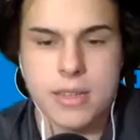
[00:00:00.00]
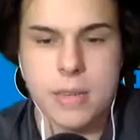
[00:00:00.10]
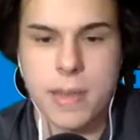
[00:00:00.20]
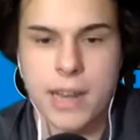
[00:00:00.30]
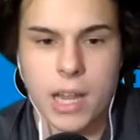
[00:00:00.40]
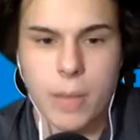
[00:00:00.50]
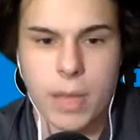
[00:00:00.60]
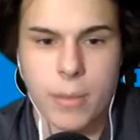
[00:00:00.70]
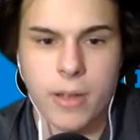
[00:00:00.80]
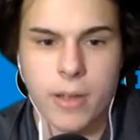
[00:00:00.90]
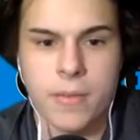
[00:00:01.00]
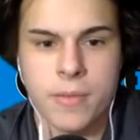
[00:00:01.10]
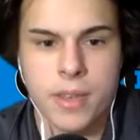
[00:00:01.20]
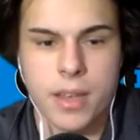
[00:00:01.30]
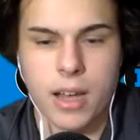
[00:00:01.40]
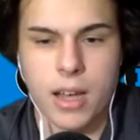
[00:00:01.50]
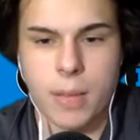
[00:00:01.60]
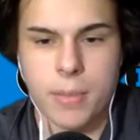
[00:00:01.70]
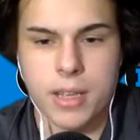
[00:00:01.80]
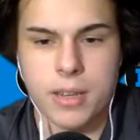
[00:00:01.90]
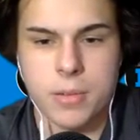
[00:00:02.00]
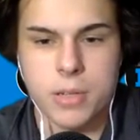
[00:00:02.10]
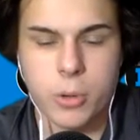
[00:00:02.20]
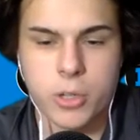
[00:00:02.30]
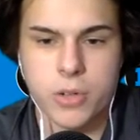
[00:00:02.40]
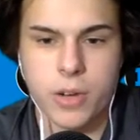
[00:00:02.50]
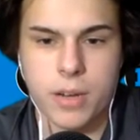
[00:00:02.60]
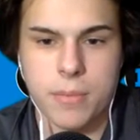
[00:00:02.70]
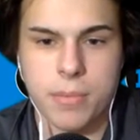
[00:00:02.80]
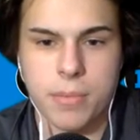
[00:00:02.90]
to beat Alabama in 2 straight